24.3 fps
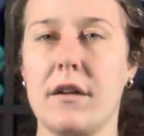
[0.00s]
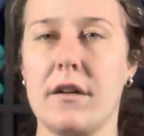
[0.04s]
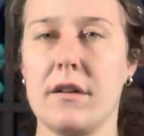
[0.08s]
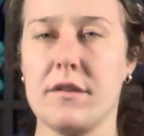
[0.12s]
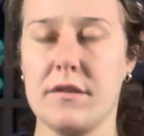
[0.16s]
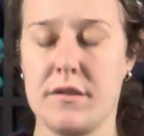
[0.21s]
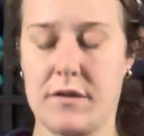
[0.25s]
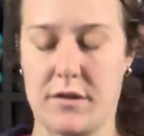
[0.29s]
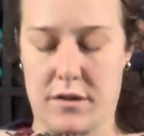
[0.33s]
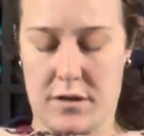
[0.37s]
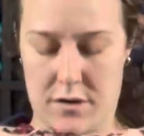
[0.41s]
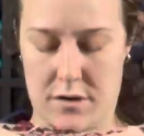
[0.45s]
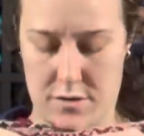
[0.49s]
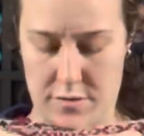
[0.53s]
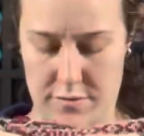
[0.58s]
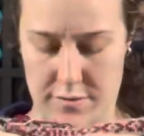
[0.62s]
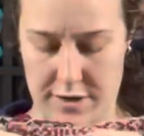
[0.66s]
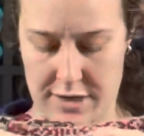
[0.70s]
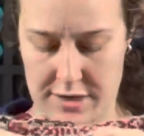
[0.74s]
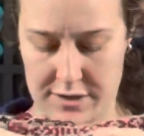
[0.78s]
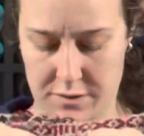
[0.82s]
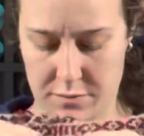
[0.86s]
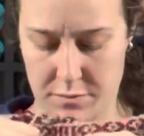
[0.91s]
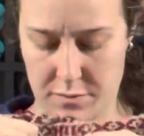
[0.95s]
So
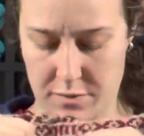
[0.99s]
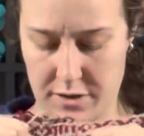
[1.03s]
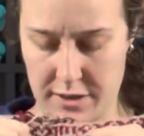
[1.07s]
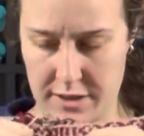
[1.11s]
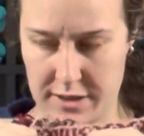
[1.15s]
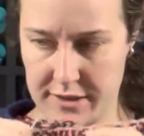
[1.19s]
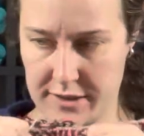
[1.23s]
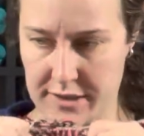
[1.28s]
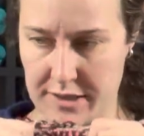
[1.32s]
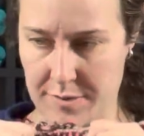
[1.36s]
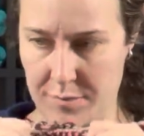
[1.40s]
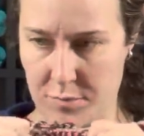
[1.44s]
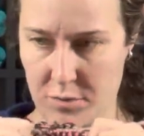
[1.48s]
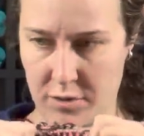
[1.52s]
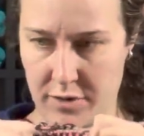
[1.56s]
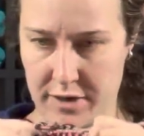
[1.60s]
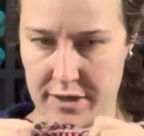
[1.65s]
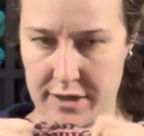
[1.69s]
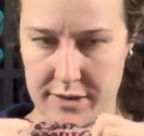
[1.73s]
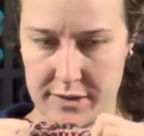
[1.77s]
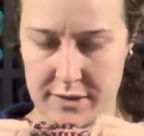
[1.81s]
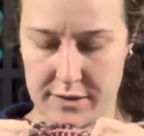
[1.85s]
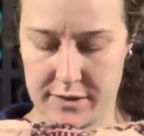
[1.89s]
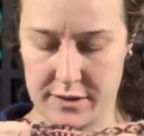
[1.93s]
that's where I
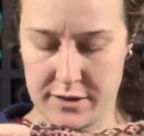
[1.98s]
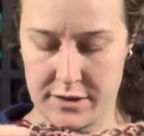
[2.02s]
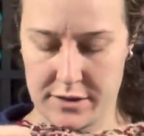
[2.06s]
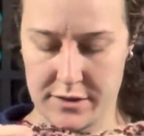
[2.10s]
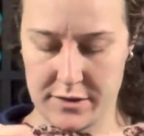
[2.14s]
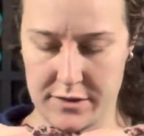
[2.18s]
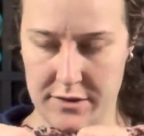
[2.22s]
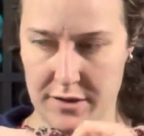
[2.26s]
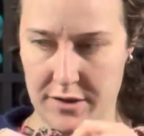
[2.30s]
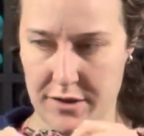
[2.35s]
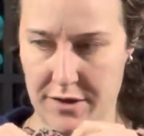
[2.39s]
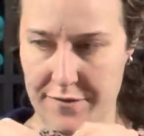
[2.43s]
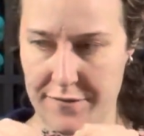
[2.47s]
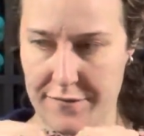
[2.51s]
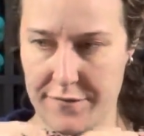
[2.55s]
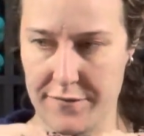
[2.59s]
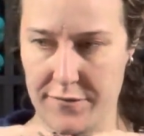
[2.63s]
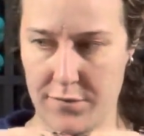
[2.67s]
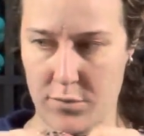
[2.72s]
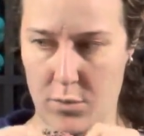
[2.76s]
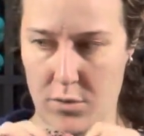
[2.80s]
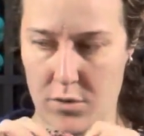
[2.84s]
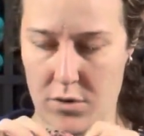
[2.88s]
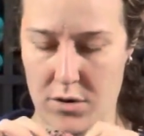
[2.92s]
separated stitches off
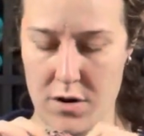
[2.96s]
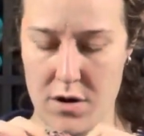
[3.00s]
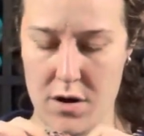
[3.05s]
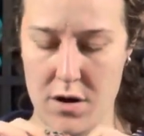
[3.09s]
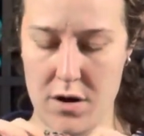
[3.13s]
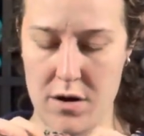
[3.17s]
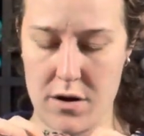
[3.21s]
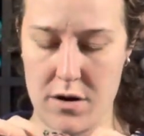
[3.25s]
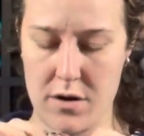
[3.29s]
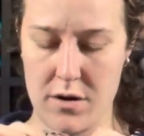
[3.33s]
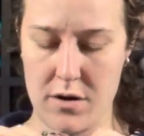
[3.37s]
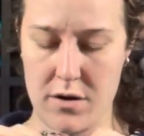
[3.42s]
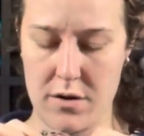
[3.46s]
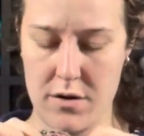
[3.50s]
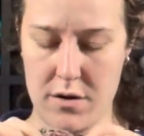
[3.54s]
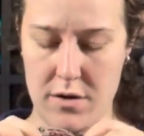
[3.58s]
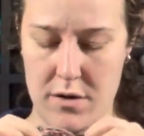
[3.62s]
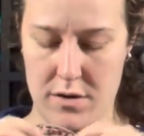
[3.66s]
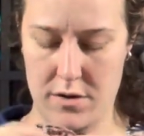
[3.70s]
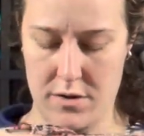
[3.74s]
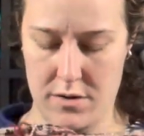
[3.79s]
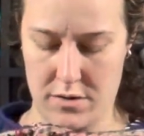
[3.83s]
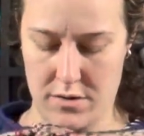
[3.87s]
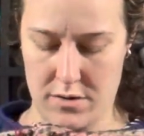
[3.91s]
for
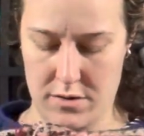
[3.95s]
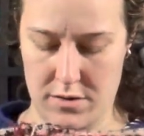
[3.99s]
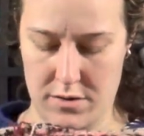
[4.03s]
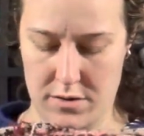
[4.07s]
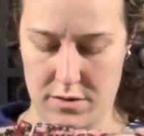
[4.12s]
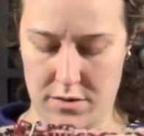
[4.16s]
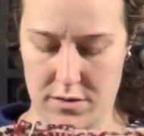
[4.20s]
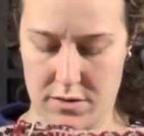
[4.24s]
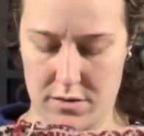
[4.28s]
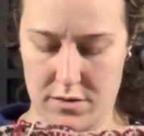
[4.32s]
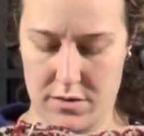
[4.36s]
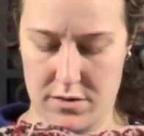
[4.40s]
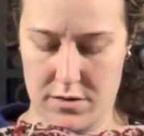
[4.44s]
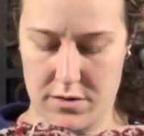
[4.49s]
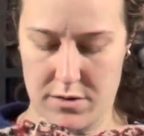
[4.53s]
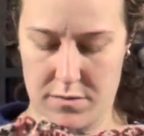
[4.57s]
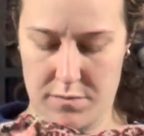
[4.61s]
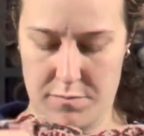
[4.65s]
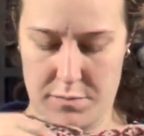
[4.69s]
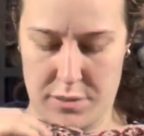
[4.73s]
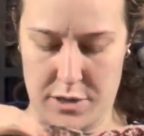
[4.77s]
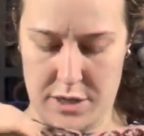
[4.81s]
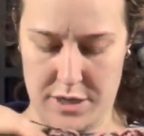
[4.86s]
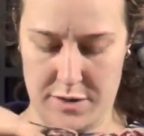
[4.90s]
the
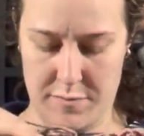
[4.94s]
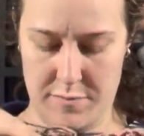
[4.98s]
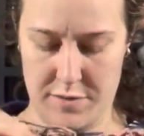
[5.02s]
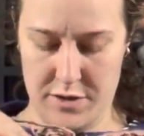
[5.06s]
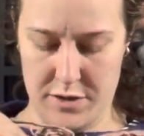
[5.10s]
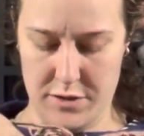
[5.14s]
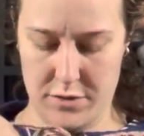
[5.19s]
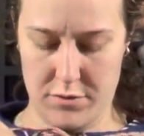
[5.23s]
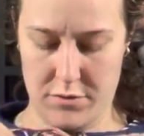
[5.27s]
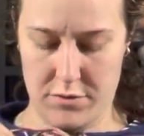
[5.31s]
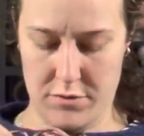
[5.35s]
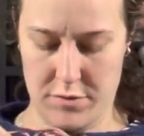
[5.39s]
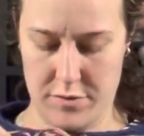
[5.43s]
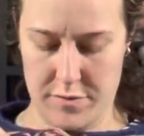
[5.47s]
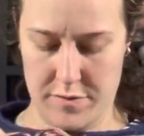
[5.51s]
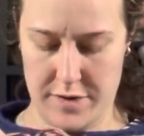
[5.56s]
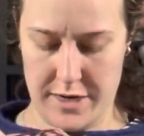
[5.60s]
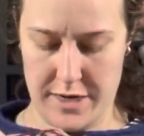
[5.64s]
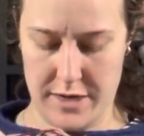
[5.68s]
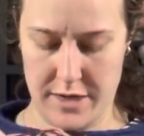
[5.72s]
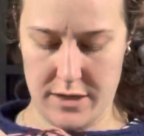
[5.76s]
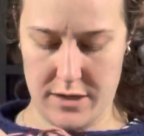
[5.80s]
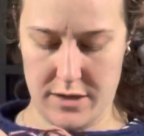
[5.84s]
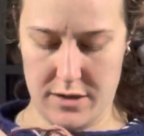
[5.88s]
bottom of the crew
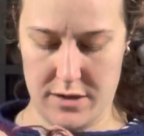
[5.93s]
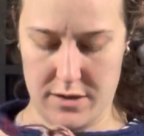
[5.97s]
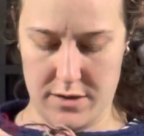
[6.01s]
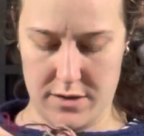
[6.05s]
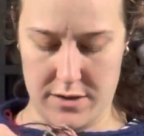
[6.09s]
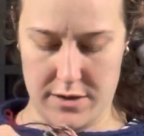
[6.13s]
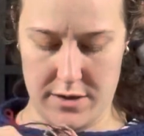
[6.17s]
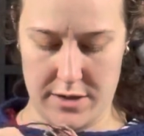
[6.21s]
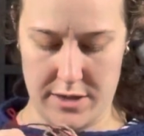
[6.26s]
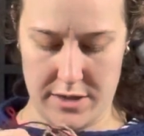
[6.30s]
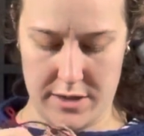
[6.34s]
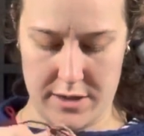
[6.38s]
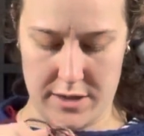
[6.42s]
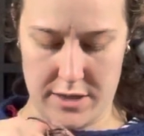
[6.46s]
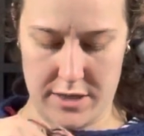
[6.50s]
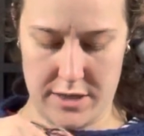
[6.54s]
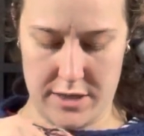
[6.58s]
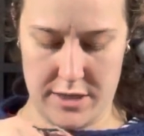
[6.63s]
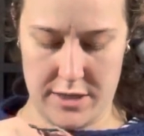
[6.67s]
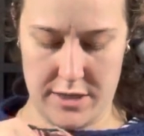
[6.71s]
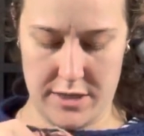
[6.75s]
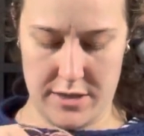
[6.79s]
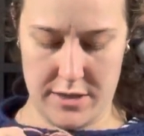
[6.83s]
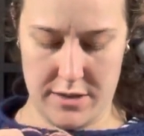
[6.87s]
neck. And then
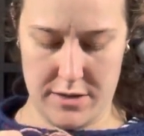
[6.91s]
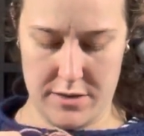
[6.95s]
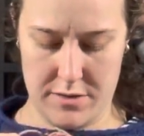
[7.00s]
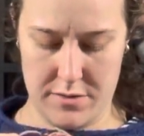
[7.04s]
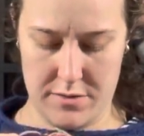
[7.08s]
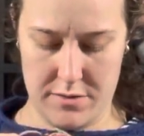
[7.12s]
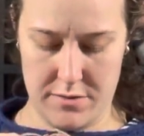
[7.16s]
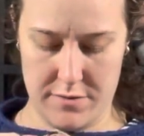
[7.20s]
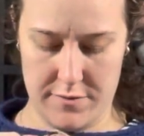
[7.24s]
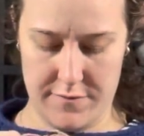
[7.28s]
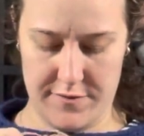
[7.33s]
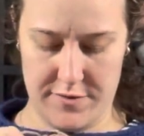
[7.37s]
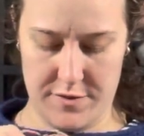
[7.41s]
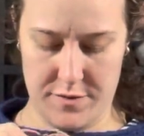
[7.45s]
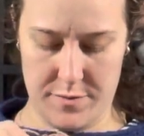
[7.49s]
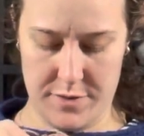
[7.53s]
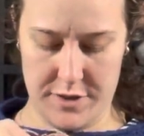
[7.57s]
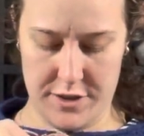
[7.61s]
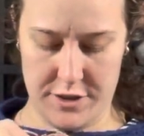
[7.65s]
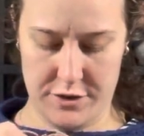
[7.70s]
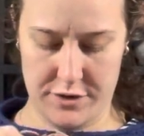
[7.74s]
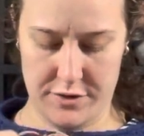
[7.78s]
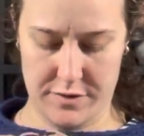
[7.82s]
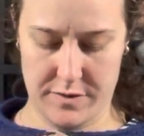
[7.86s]
I knit a few
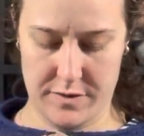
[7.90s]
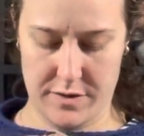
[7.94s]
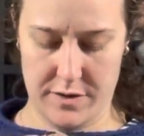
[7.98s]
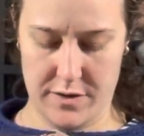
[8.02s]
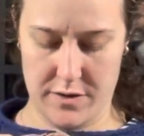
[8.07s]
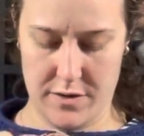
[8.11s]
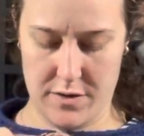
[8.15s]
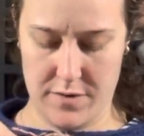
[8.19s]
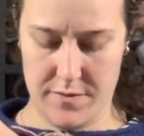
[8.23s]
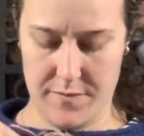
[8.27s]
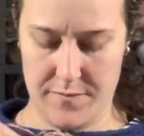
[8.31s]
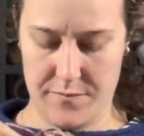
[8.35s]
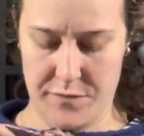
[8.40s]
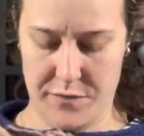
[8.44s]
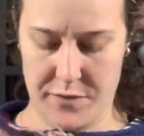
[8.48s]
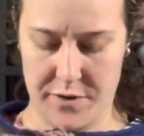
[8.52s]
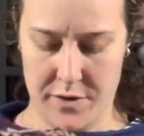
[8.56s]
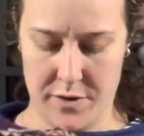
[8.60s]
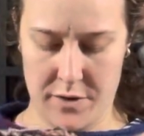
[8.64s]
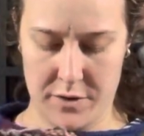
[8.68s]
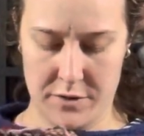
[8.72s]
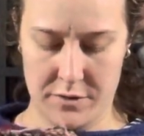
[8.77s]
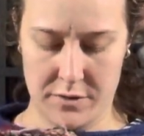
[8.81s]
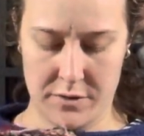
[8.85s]
inches here.
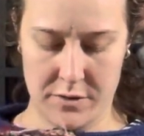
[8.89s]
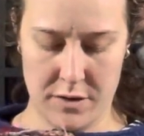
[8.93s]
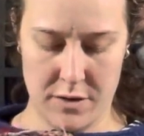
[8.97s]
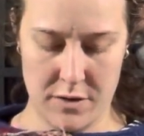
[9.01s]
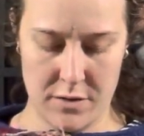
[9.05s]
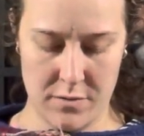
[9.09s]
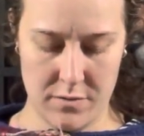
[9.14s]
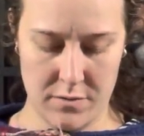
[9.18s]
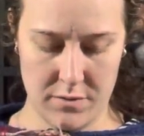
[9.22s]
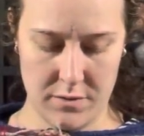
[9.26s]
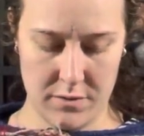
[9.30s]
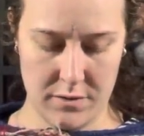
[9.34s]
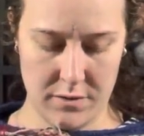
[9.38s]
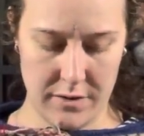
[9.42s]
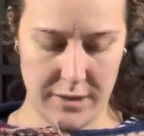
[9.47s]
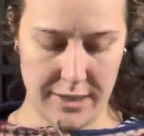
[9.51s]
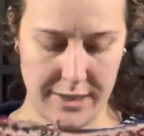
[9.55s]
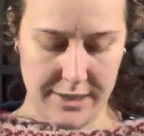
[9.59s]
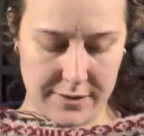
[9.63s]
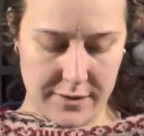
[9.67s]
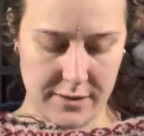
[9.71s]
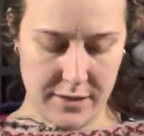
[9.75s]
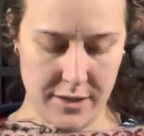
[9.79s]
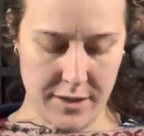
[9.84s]
So the
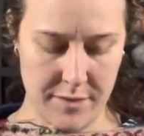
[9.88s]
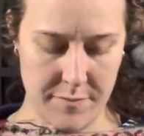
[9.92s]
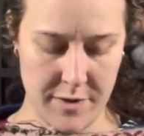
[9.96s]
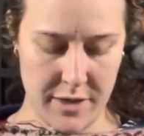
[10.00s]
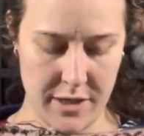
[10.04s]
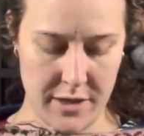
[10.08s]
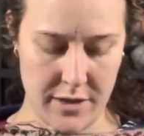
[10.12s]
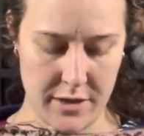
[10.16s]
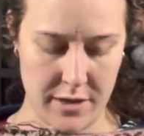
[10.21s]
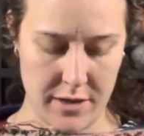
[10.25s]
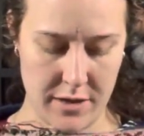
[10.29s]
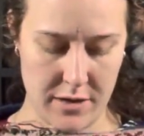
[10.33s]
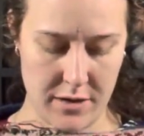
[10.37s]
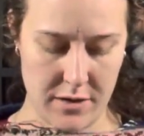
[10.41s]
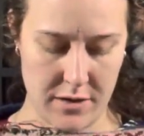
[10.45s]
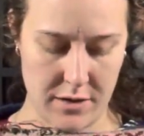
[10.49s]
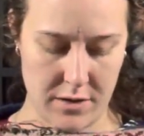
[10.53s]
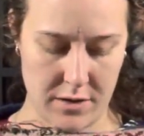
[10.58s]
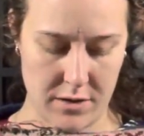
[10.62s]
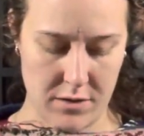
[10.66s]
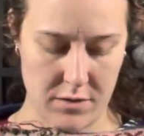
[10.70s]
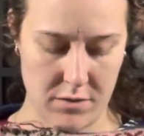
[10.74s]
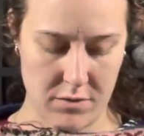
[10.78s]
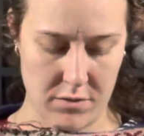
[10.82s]
last time I knit a
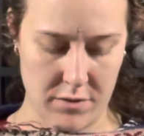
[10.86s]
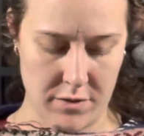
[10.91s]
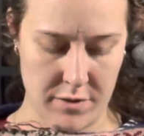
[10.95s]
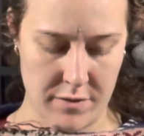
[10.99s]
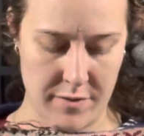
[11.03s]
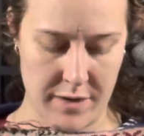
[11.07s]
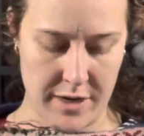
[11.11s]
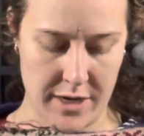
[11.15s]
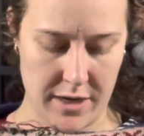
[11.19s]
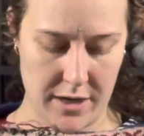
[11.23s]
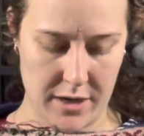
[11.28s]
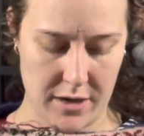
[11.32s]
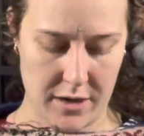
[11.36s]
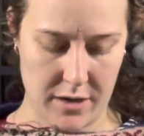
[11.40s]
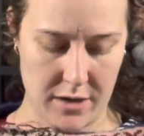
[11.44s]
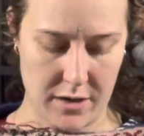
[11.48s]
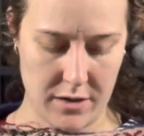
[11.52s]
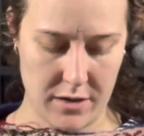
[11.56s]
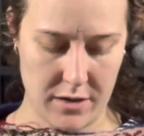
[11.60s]
crew neck